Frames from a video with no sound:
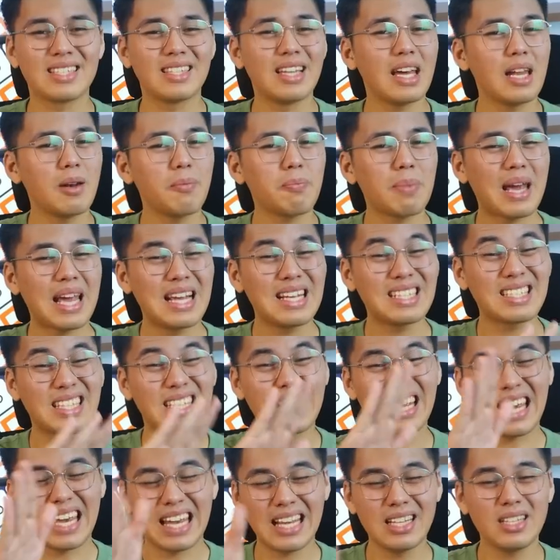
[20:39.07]
then
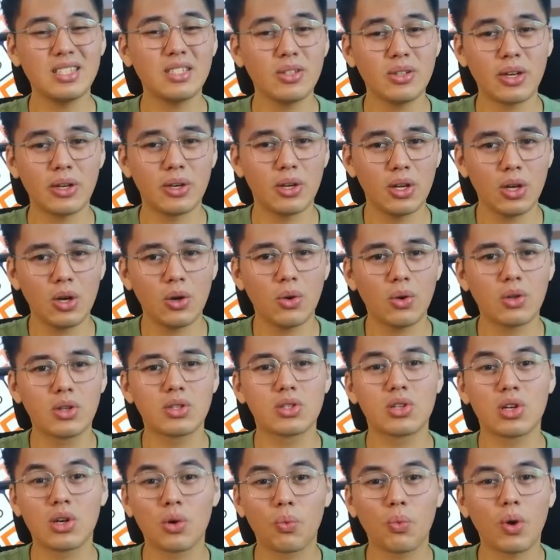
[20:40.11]
pasted into the node
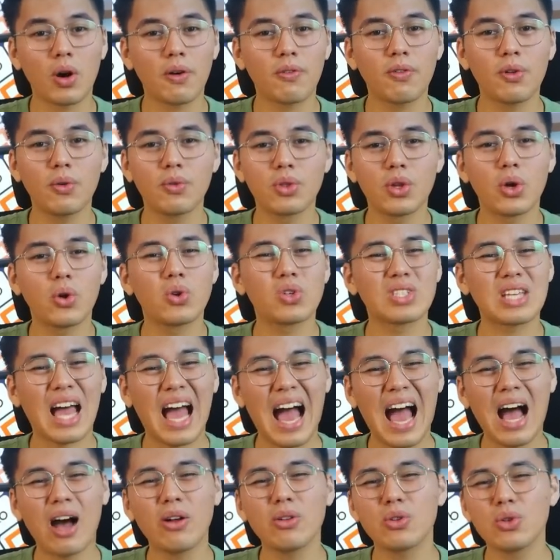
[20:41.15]
so the workflow knows
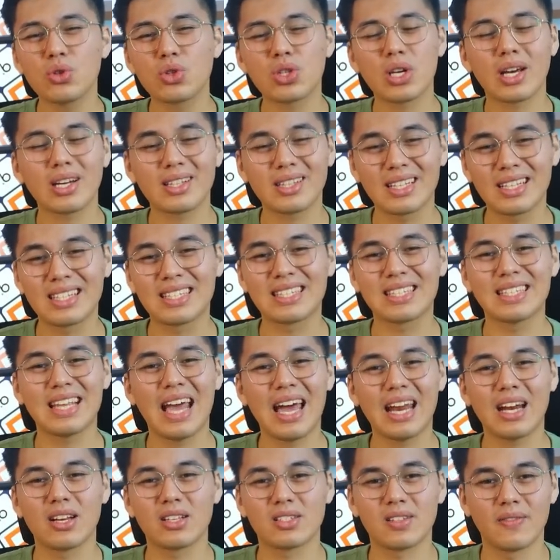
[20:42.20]
how to check the
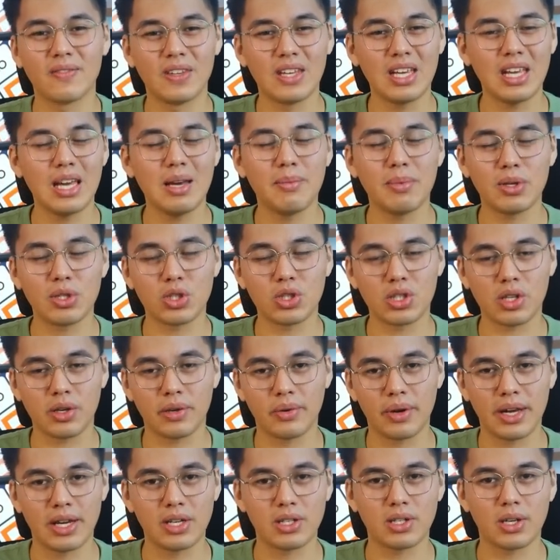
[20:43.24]
status of the image
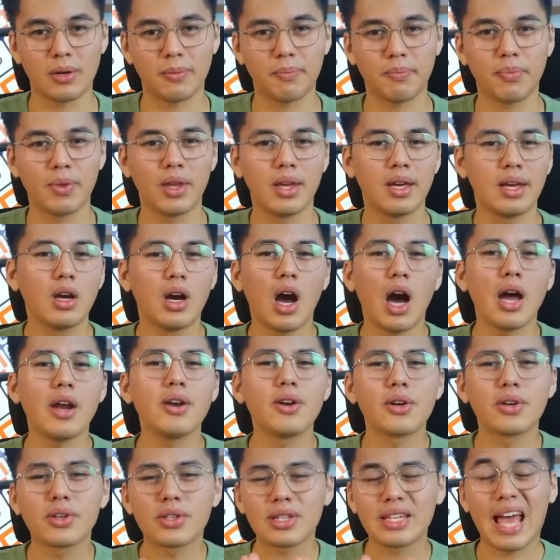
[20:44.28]
generation.
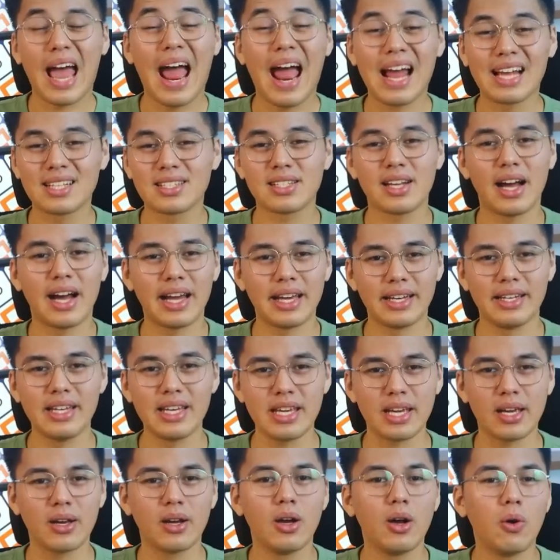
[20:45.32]
Under Task
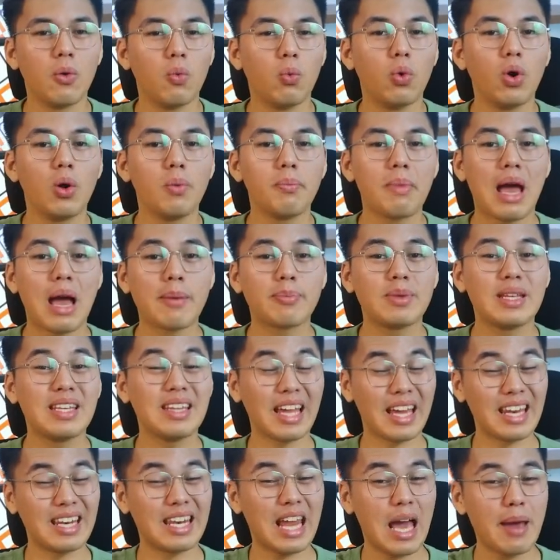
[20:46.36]
ID, we'll map the
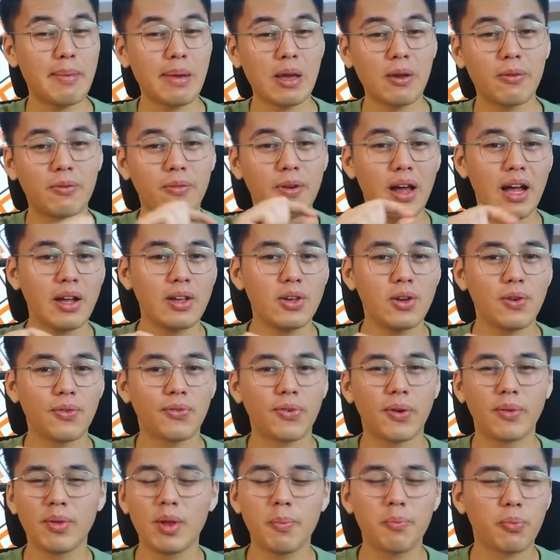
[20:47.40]
dynamic value
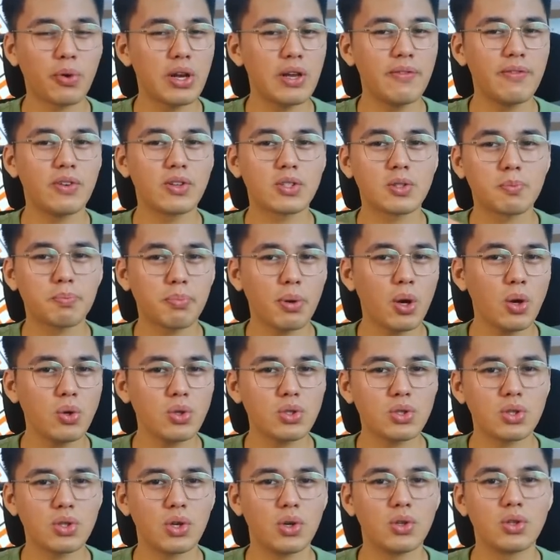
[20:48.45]
from the previous
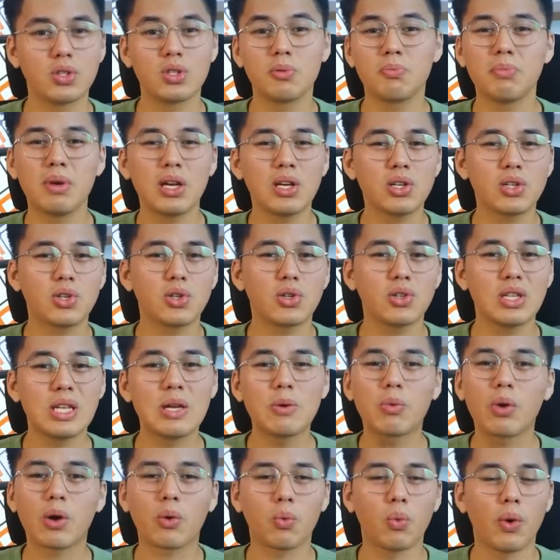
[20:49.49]
post node to make sure the
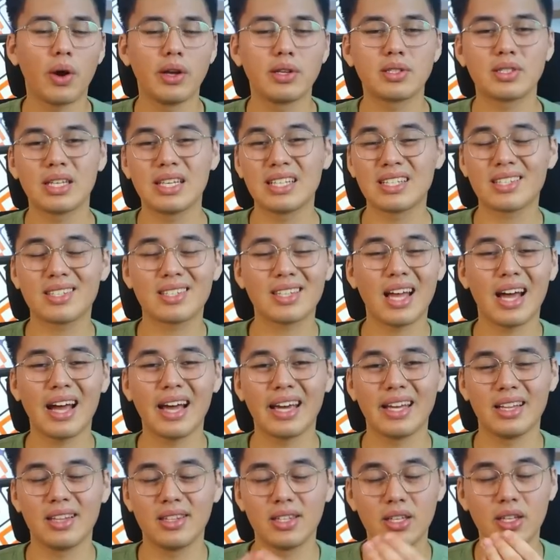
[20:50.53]
request is
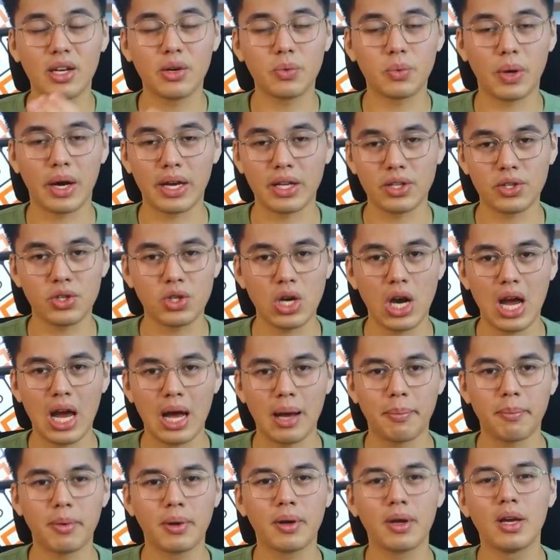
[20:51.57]
tied to the right
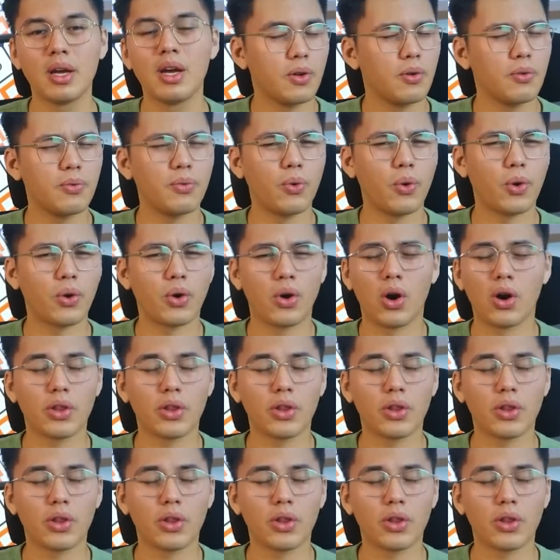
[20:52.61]
job. For